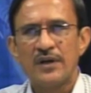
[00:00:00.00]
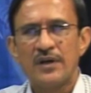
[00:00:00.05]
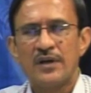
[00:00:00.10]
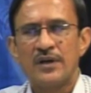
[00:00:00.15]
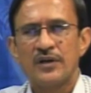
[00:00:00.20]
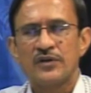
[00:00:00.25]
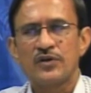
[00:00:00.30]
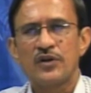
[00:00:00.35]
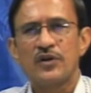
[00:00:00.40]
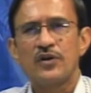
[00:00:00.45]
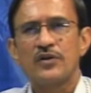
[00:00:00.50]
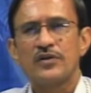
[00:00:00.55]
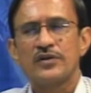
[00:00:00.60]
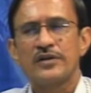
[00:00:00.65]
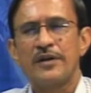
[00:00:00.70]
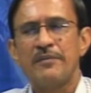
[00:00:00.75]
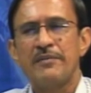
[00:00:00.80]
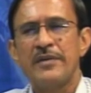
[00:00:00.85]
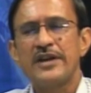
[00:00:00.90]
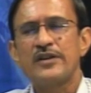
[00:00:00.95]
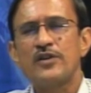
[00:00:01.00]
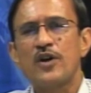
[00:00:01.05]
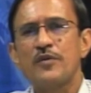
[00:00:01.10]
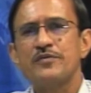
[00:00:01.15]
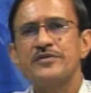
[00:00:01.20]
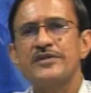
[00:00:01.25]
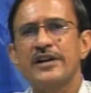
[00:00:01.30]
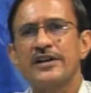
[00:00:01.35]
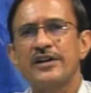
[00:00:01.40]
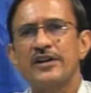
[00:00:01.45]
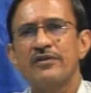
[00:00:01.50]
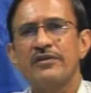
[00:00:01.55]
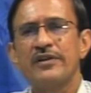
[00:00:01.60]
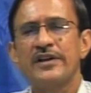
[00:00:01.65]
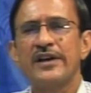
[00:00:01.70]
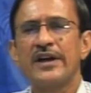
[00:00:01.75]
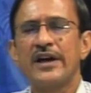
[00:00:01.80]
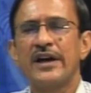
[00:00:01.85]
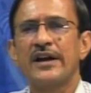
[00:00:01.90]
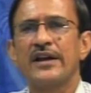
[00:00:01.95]
So, the main objective
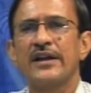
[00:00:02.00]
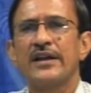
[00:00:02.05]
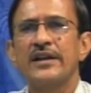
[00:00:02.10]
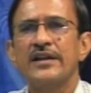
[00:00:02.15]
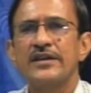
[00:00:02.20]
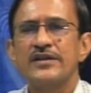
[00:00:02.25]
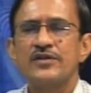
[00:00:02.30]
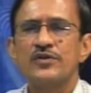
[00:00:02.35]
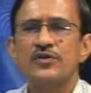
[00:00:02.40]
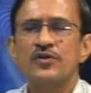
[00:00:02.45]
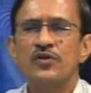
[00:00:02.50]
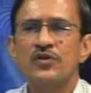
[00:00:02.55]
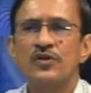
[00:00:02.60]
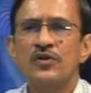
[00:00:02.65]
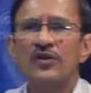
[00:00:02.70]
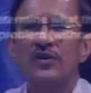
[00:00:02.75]
here is to